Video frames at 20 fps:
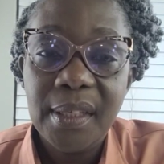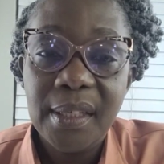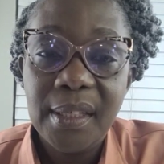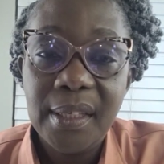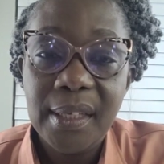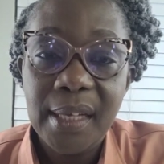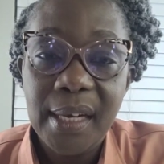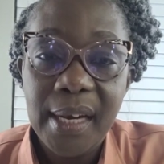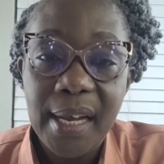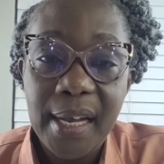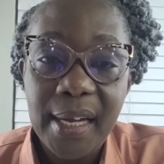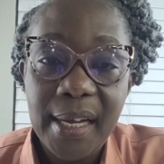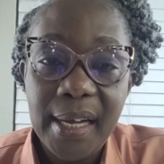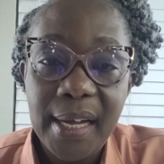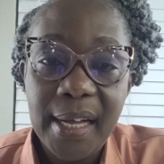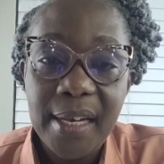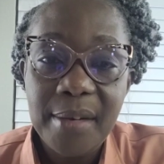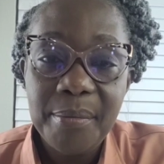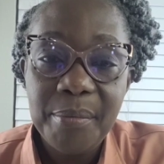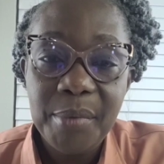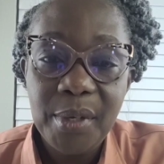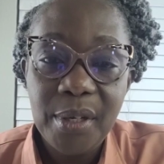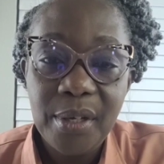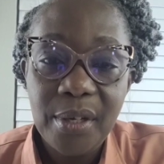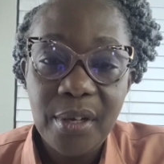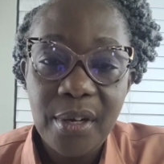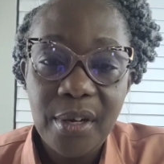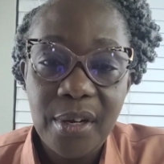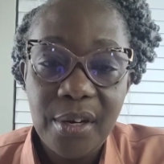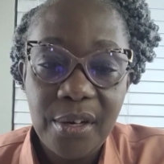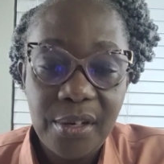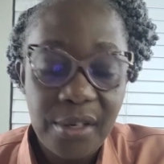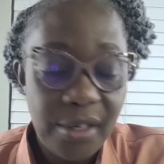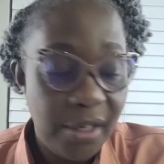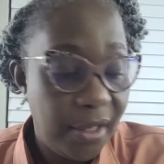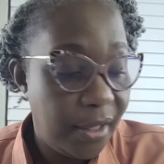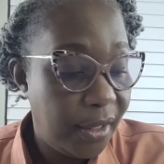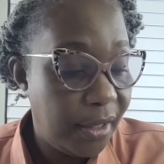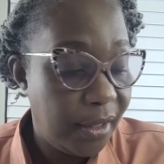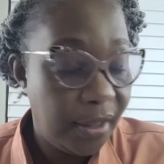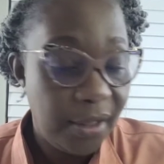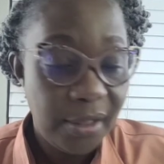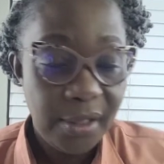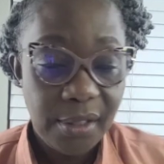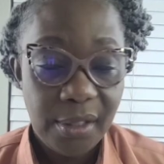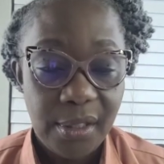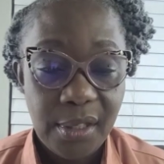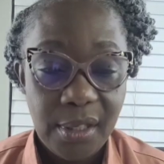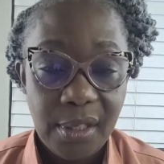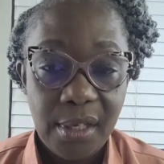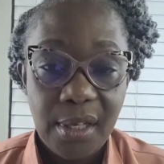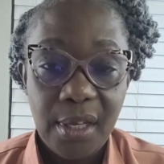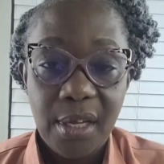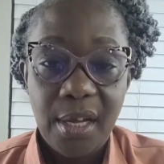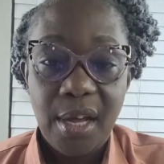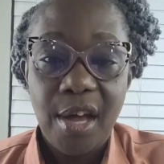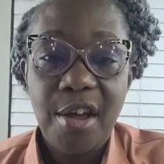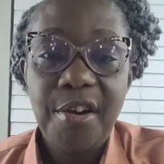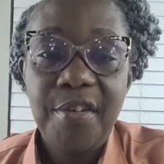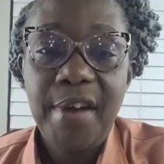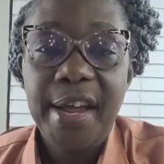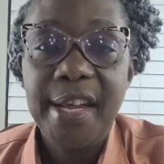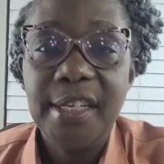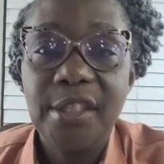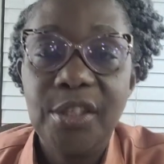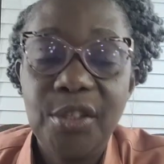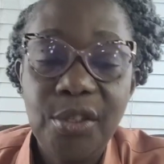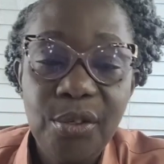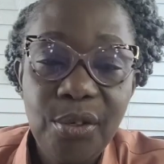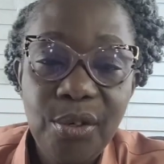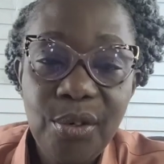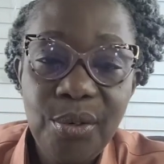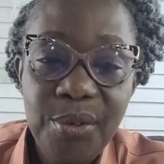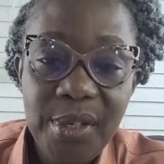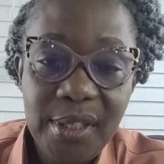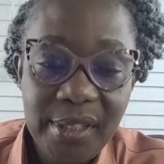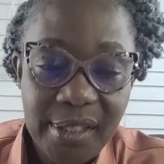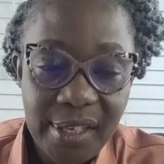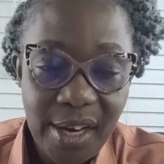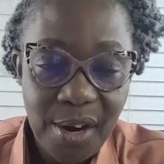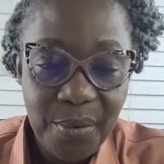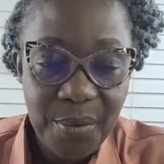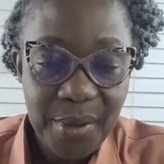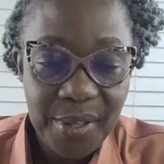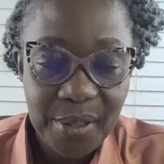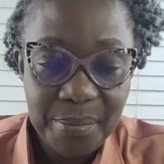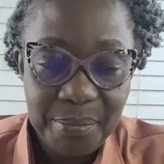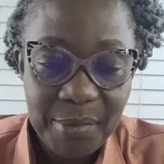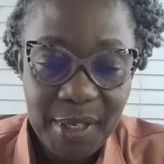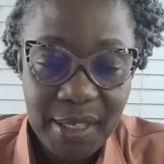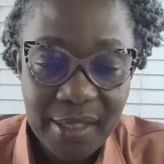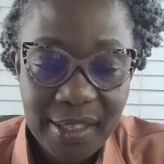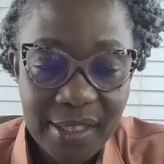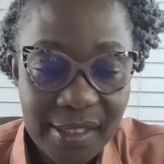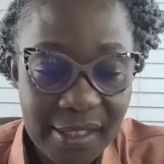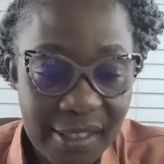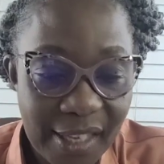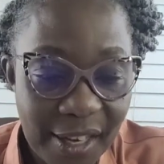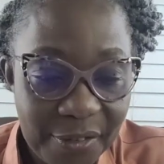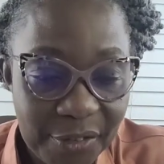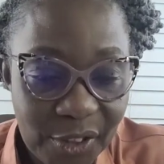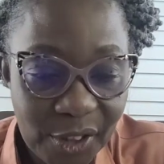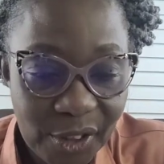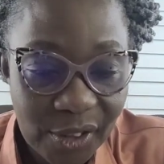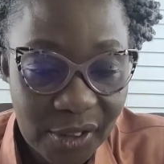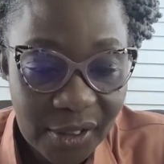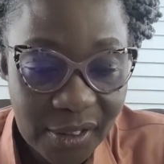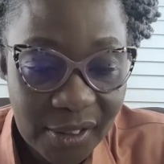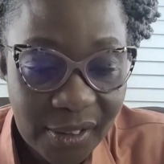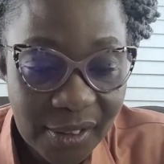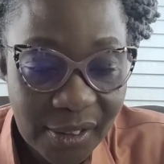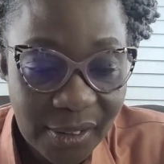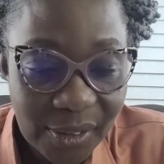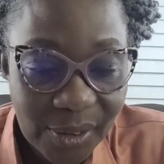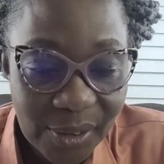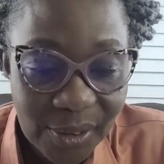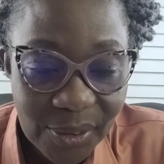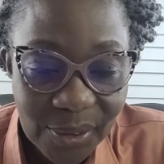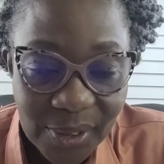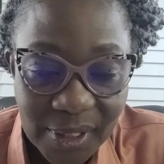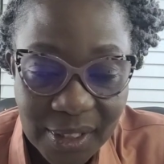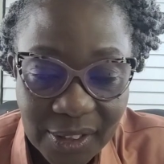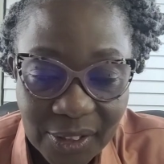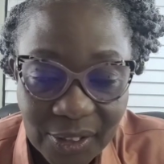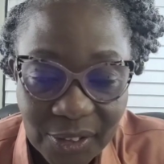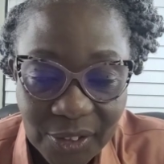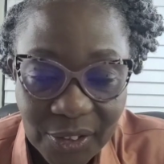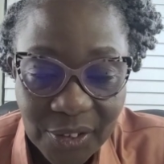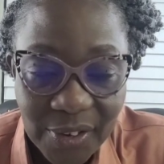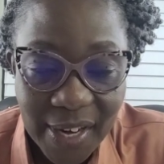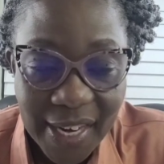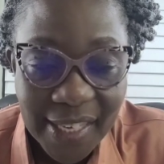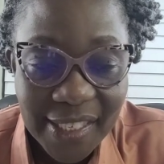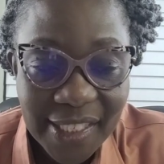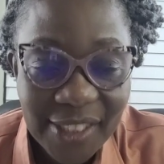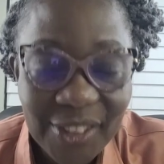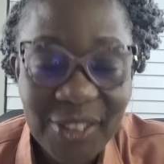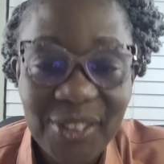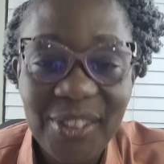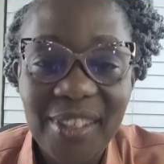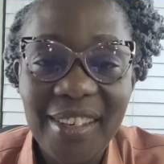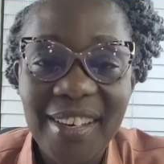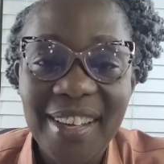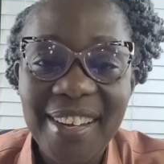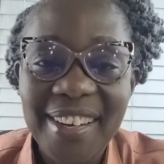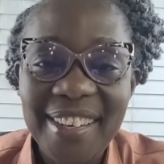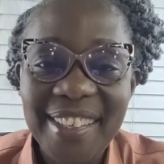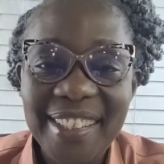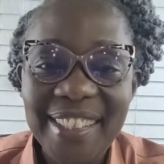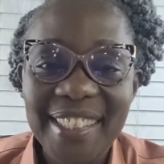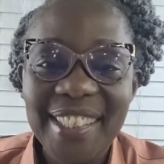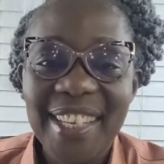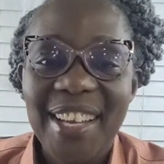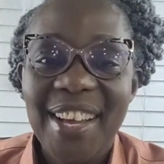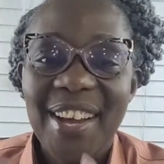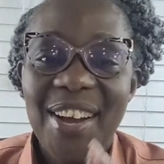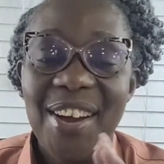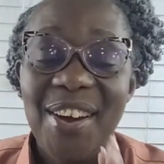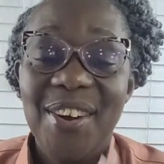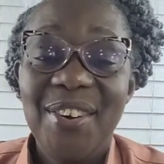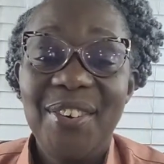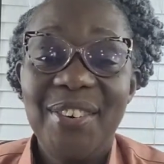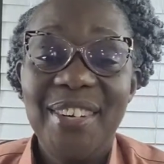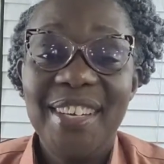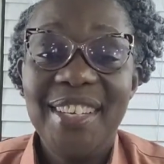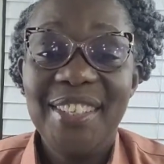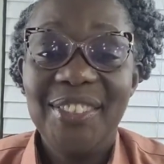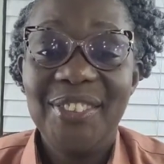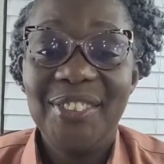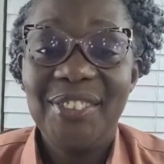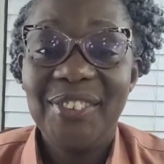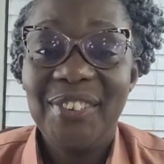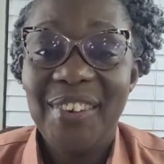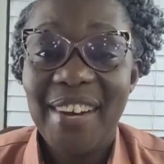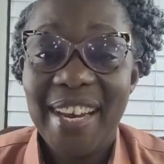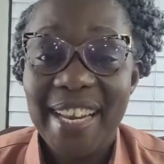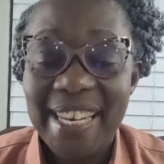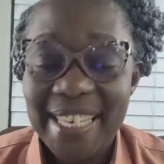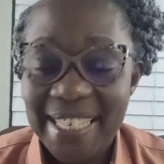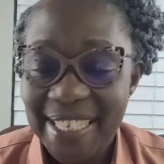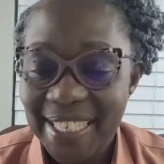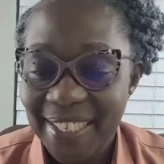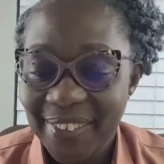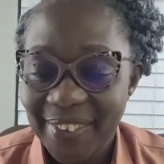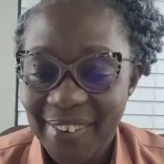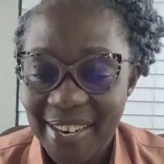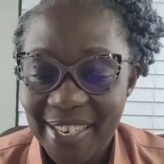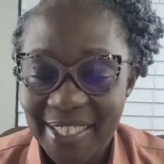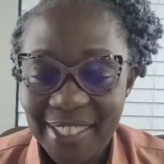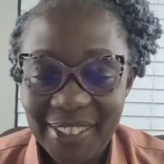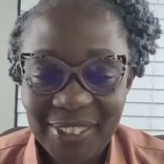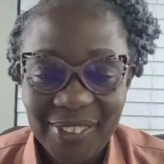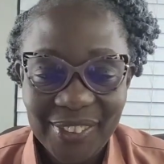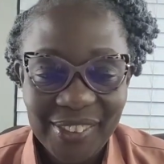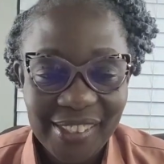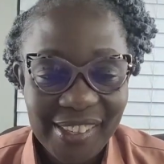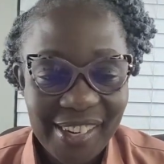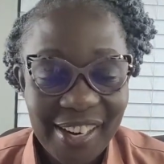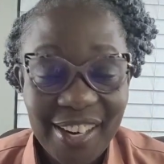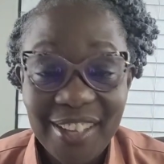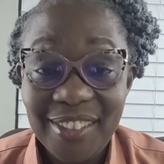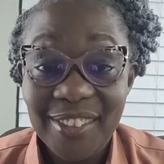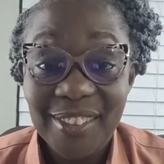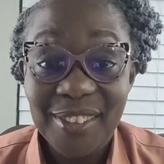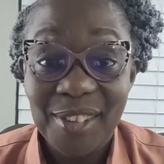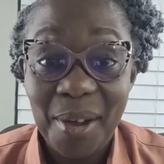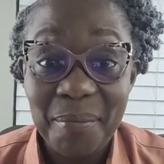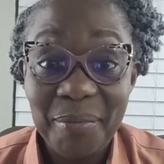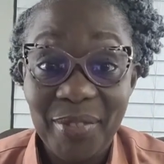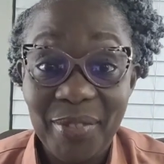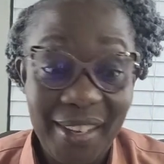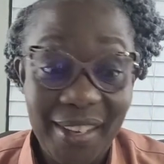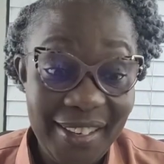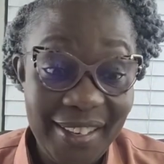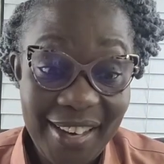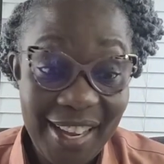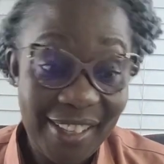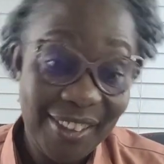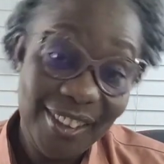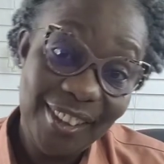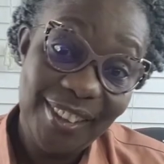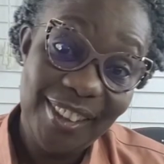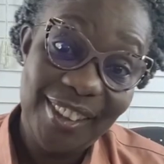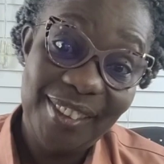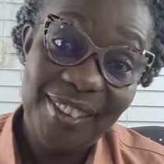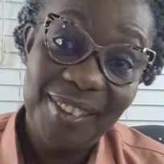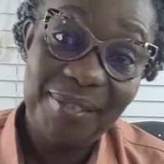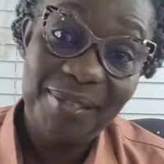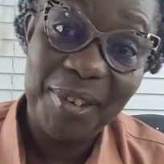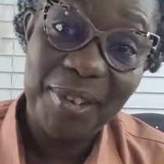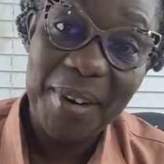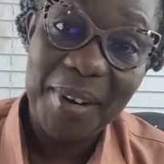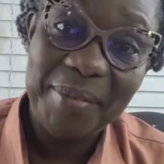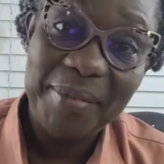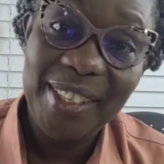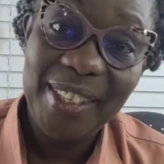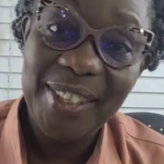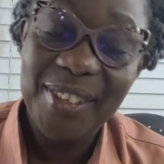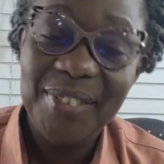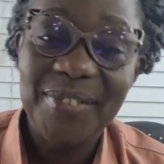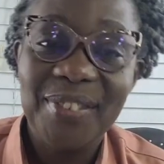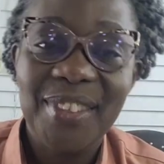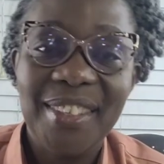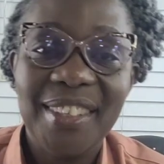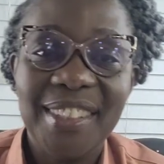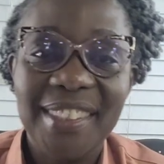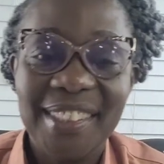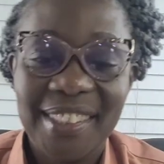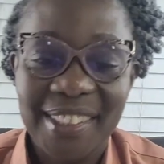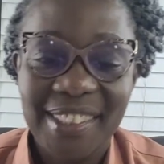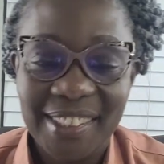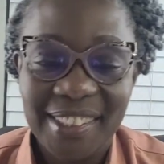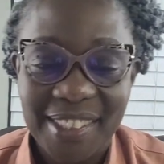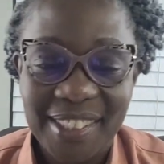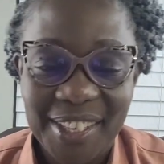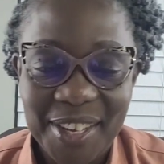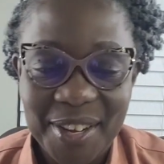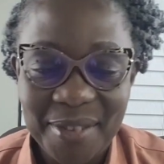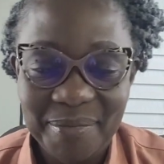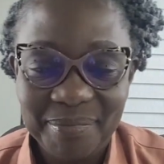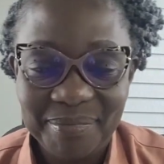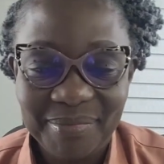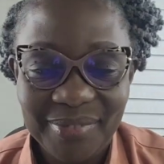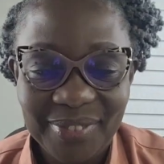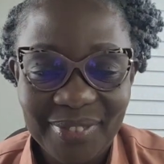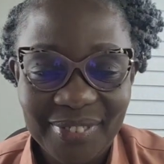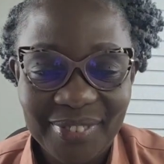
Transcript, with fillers: that I can be heard. All right, so who is here with me this afternoon? Who is ready to learn? Who is ready, ready to learn something that's probably you've not um,